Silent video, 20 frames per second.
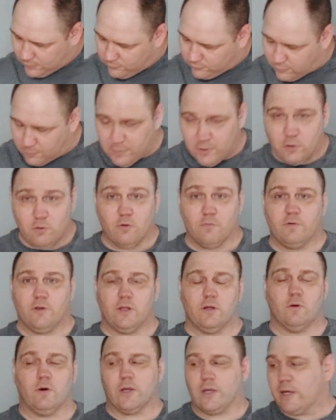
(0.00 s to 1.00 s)
It's gonna be a cool
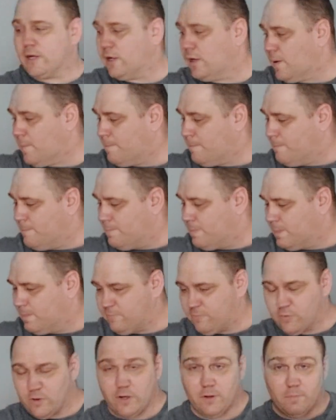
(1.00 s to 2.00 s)
video. I got a
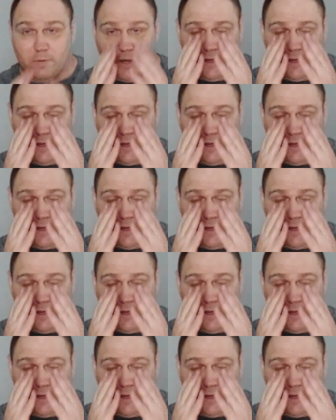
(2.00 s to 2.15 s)
friend of